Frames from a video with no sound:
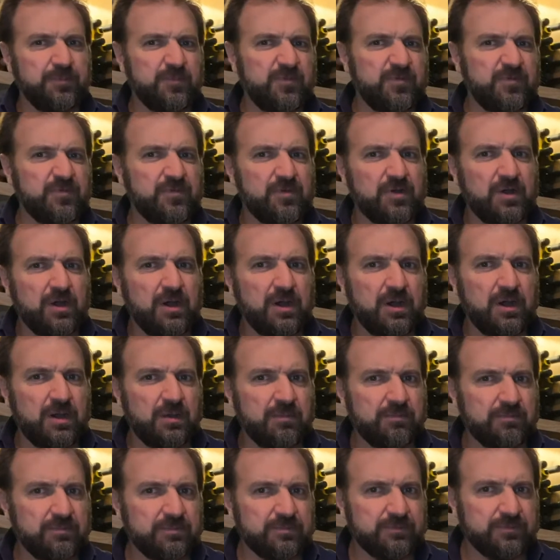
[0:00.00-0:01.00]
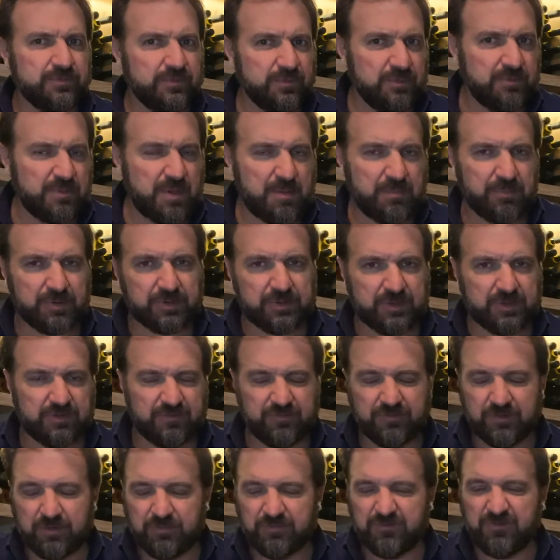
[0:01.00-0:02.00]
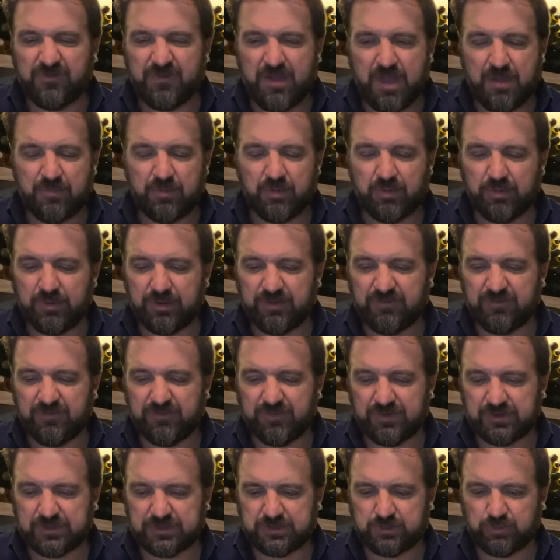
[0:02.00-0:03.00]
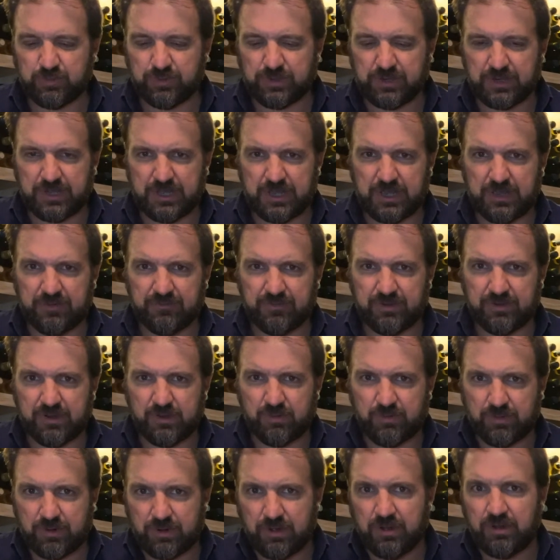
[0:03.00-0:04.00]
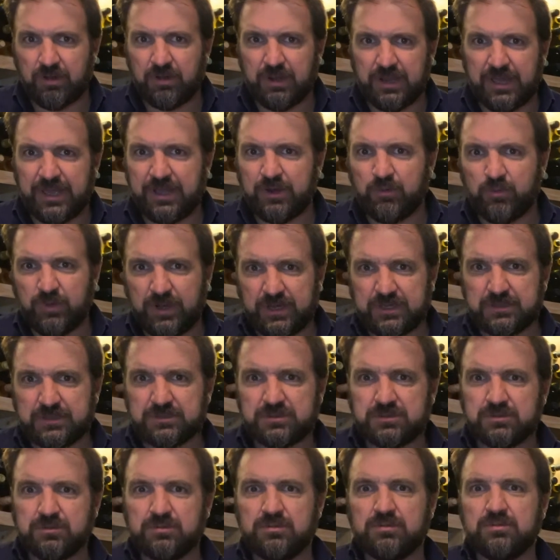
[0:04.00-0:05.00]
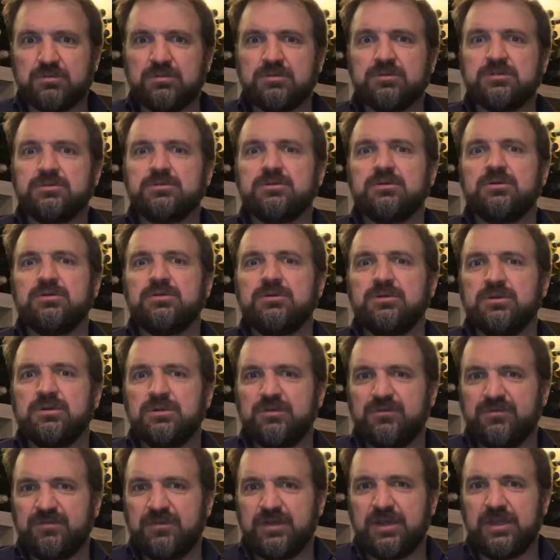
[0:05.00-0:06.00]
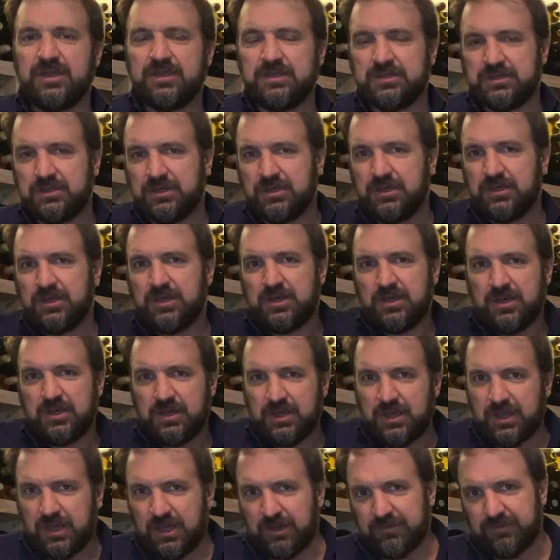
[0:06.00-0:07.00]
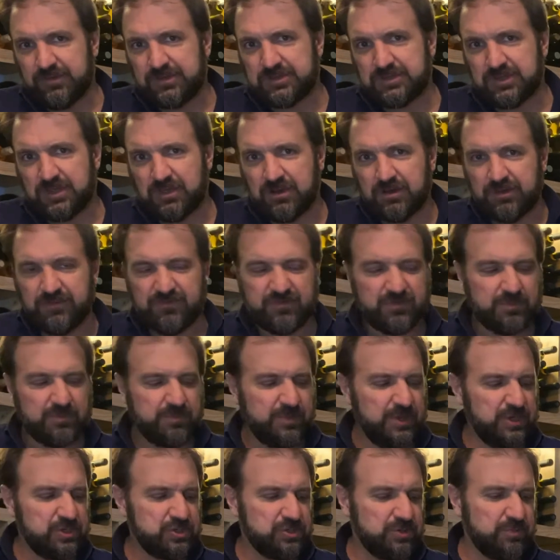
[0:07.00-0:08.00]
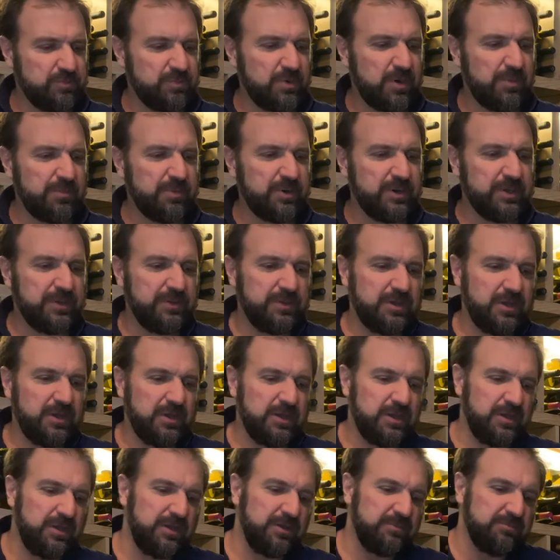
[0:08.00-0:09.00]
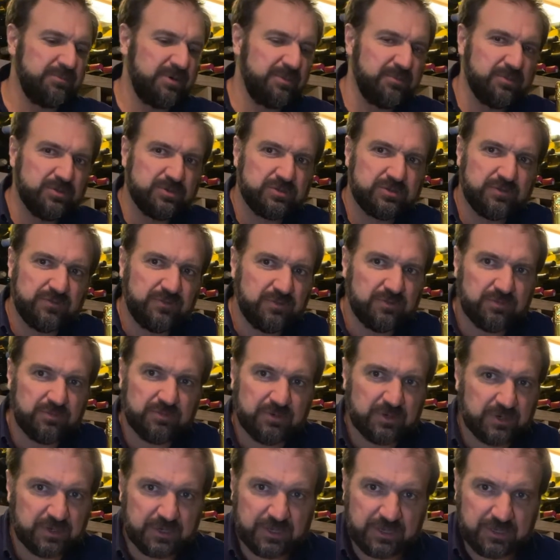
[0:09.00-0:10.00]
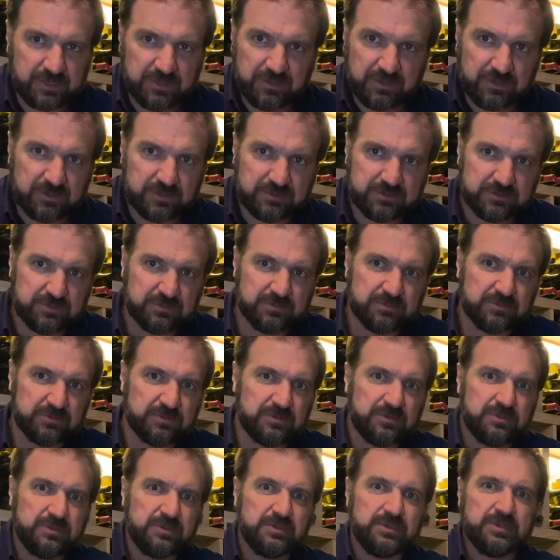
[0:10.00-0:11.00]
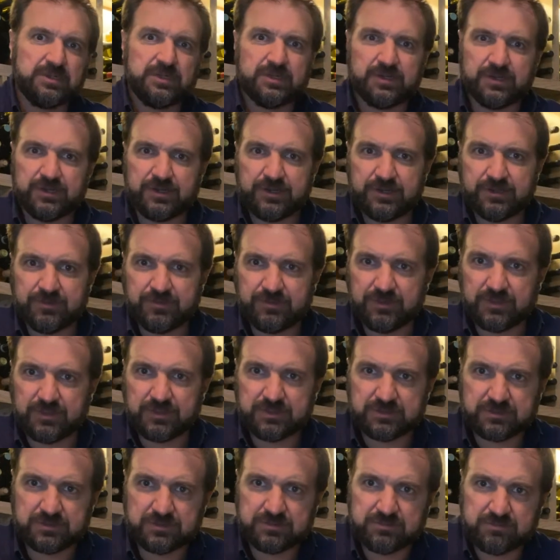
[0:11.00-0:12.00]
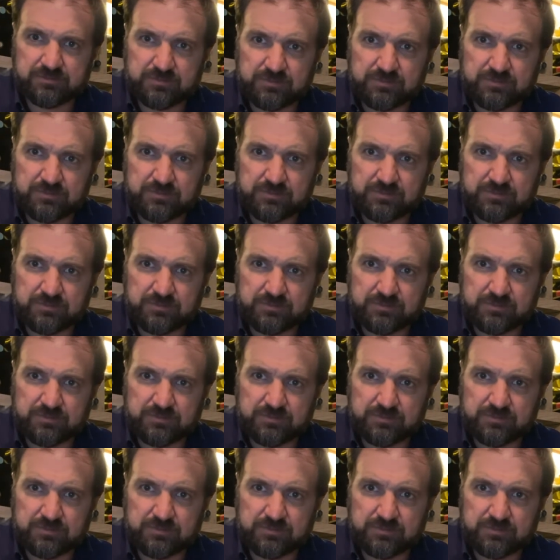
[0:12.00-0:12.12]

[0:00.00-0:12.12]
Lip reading: From remember that from February 1st we're gonna have our online wine school, so you're gonna find every single information properly. But most of you are not here to learn things.